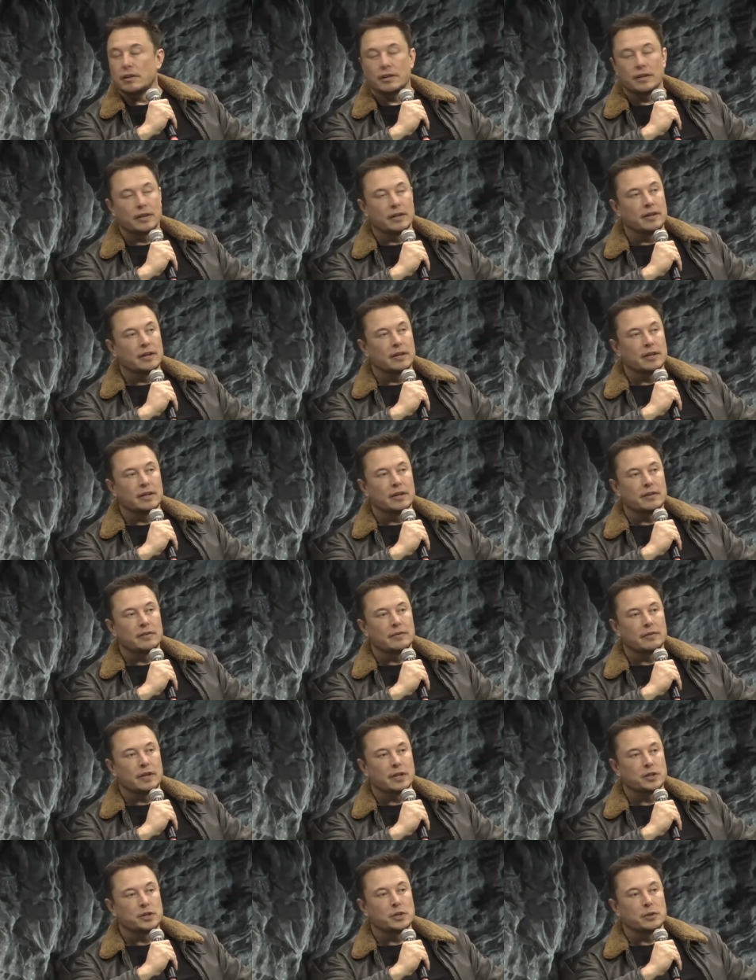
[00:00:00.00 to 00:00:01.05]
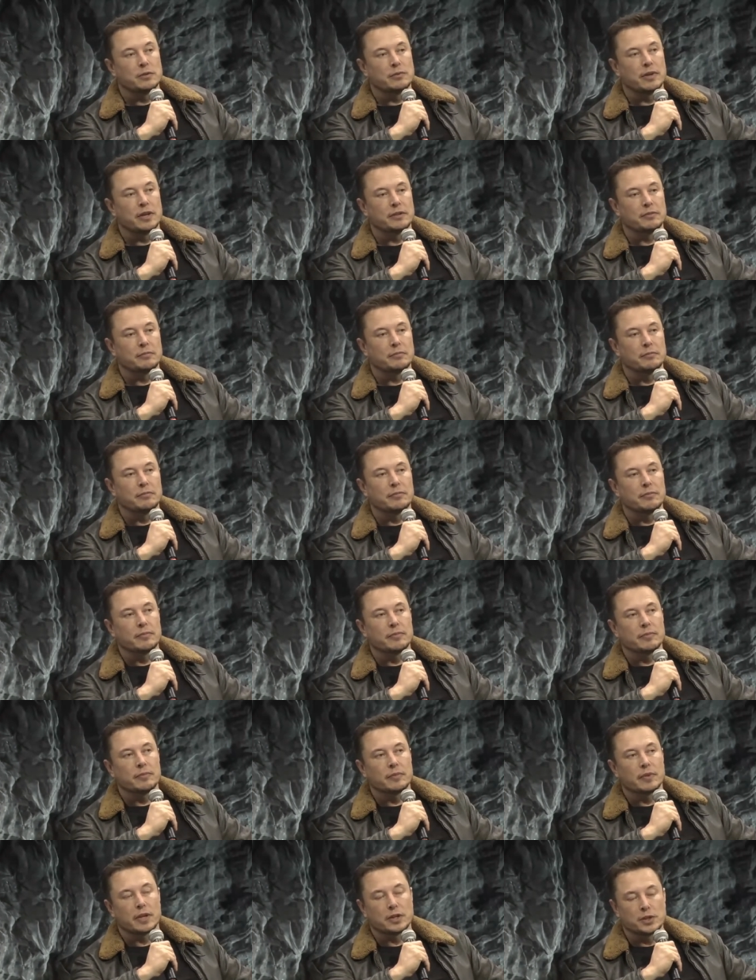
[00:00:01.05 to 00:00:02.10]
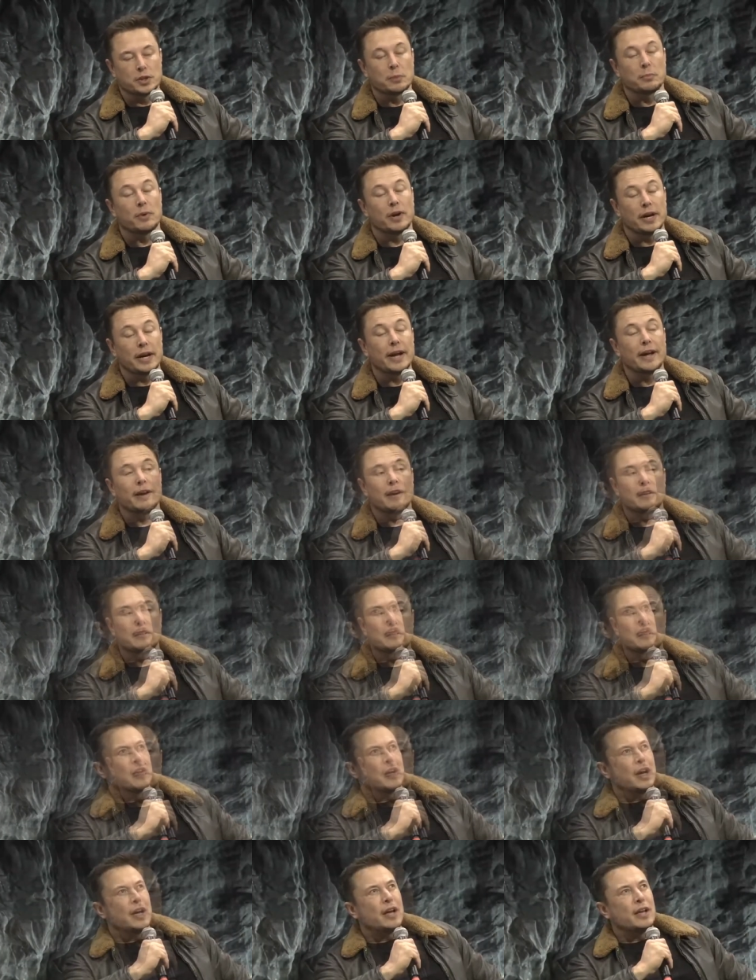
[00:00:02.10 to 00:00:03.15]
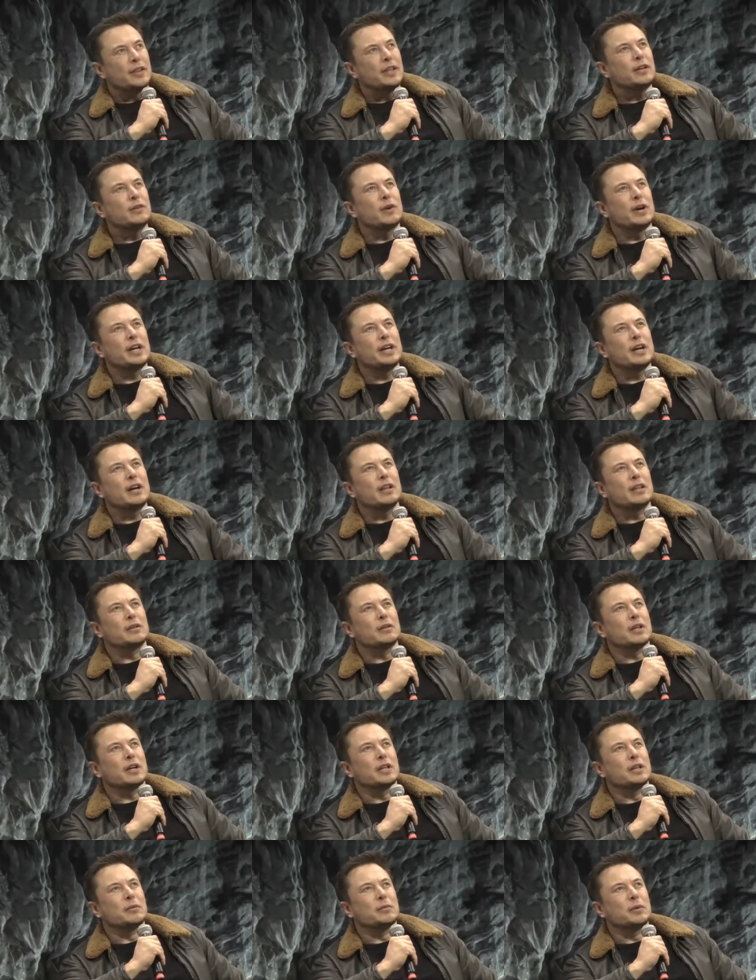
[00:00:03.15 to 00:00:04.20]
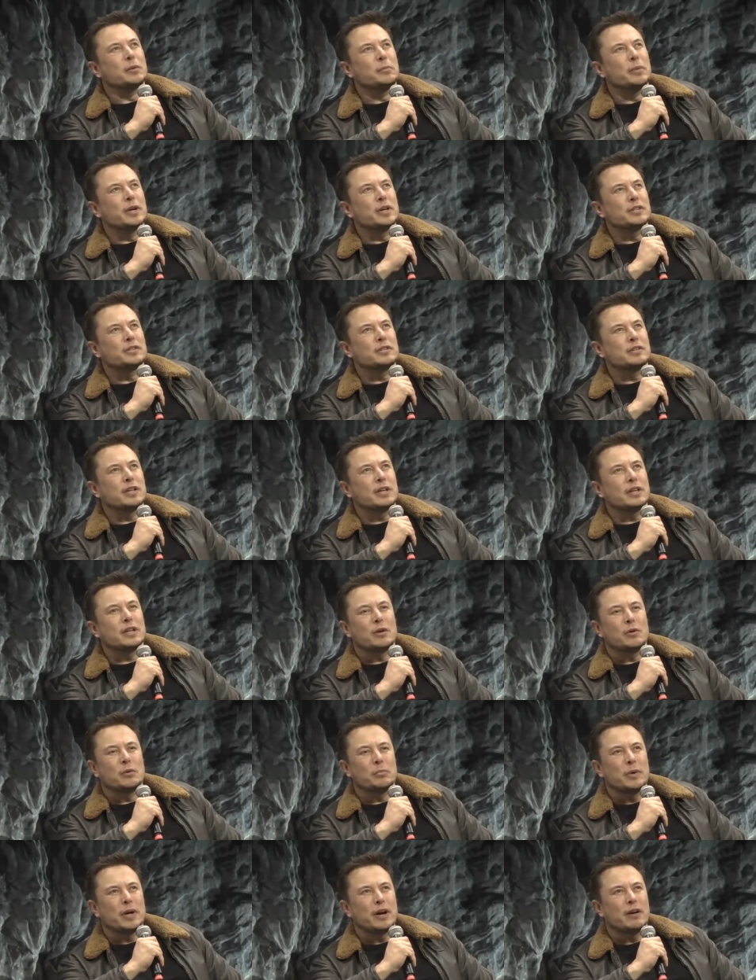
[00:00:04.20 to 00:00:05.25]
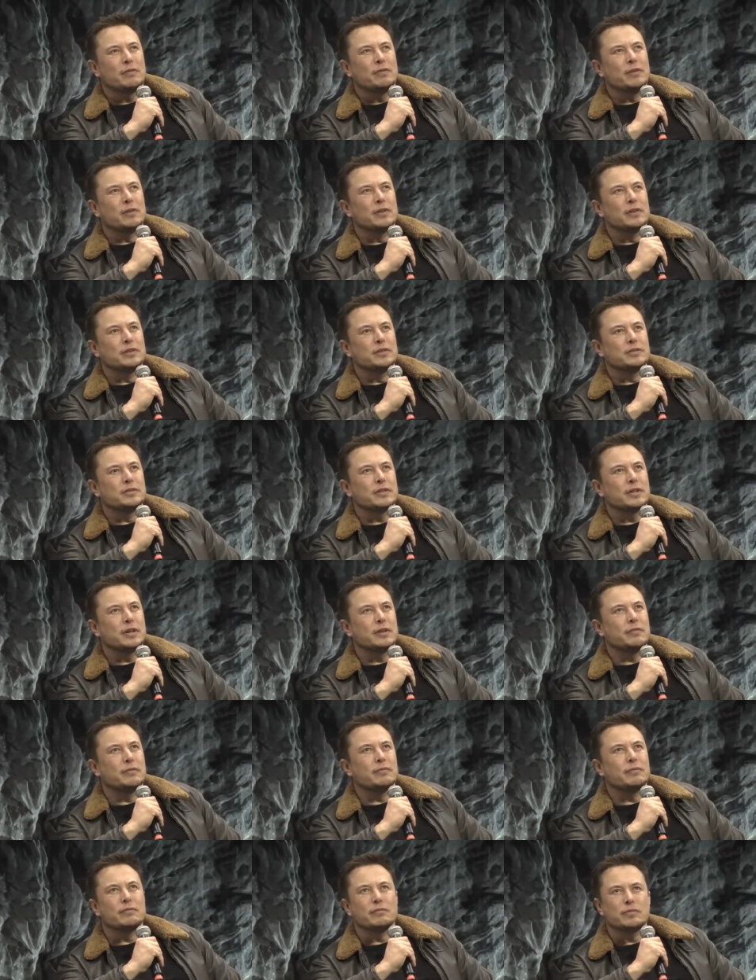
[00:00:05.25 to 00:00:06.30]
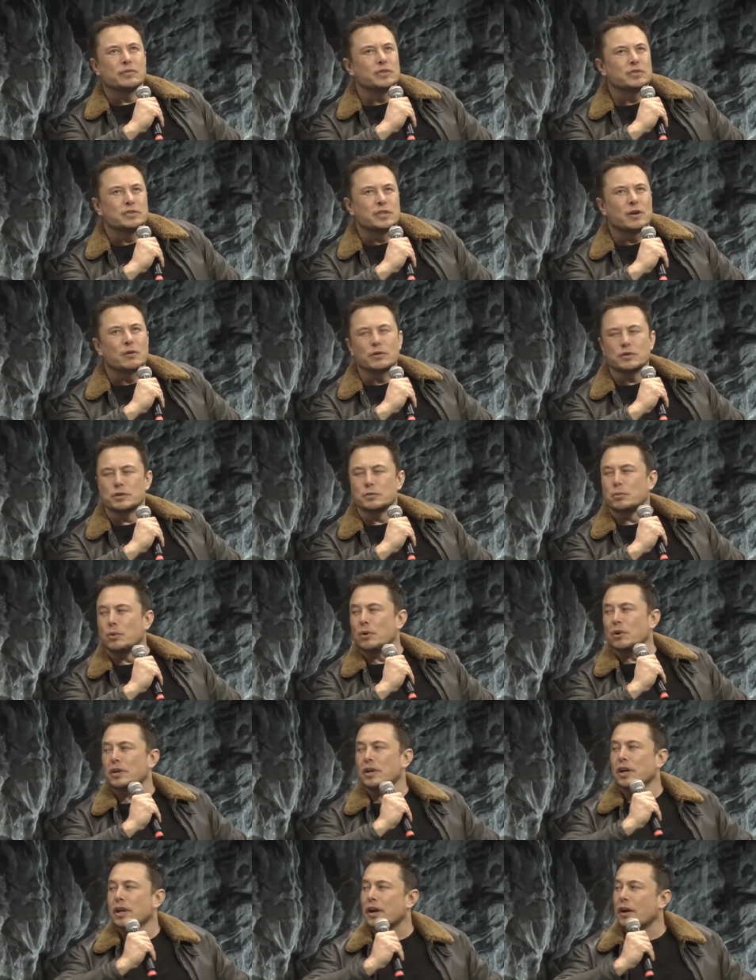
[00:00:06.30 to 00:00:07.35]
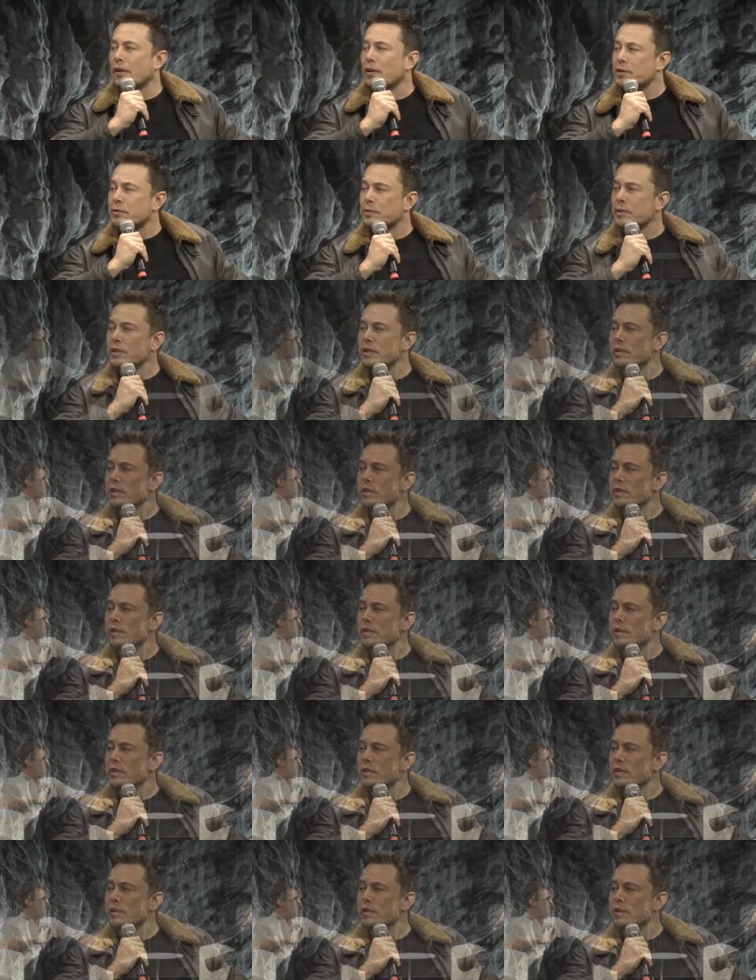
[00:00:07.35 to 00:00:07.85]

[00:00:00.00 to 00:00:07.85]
uh, that, sh- that that chip right now. I, I think right now that like the, the biggest thing that would be helpful is um, just general support and encouragement.